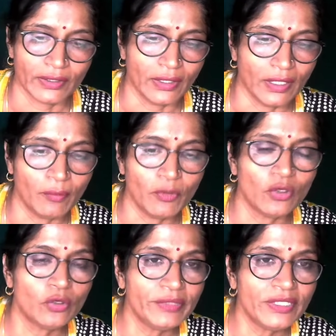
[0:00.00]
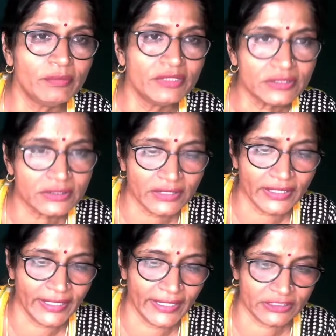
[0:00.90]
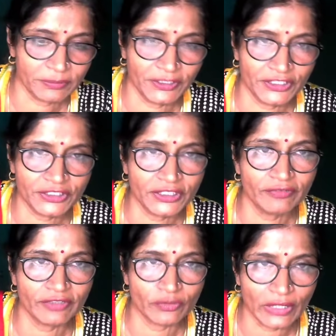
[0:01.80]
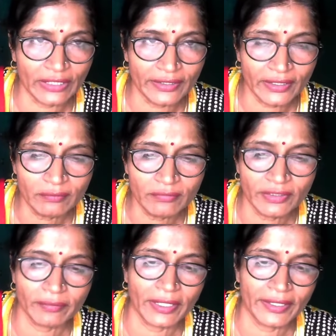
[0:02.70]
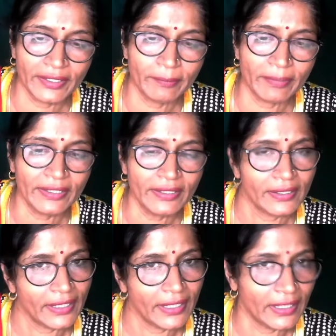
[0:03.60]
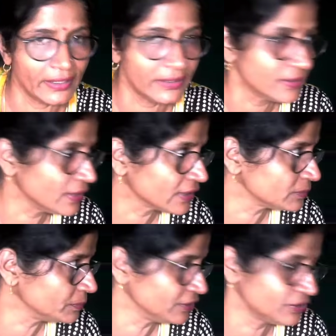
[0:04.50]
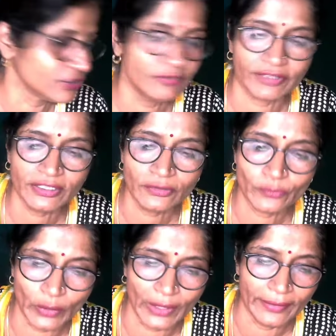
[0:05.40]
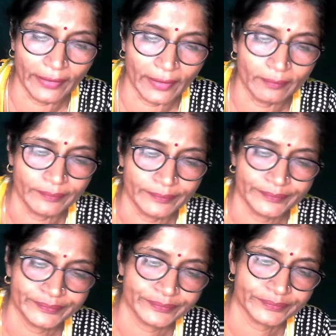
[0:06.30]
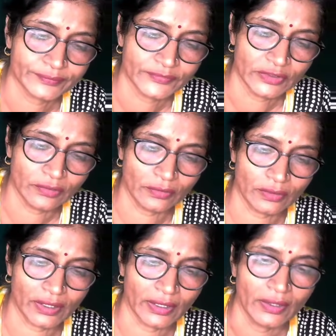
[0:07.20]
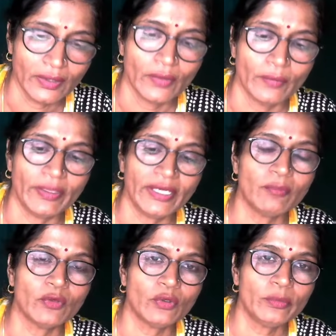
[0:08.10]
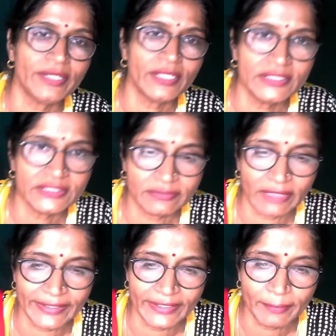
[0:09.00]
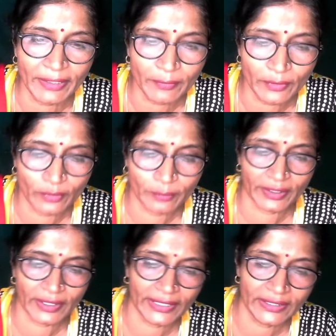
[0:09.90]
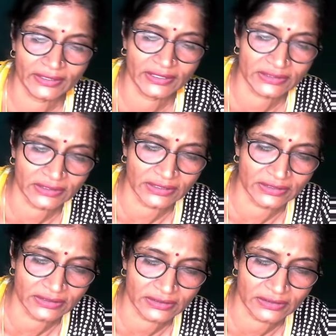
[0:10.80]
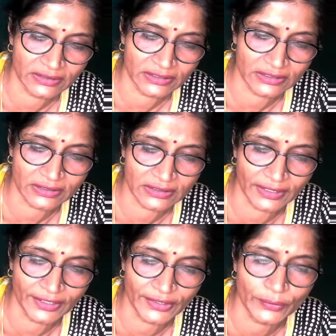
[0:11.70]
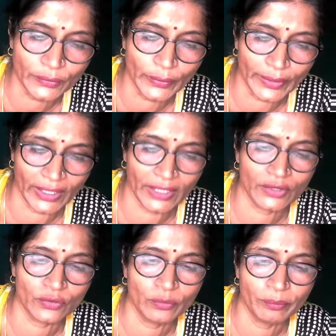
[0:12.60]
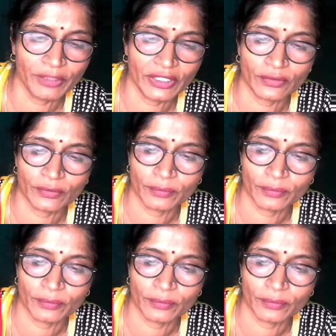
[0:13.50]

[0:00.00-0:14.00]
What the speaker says: A monomial means an expression with one term divided by another expression with one term. Okay. When a monomial is divided by monomial, like this is this 32 a cube b cube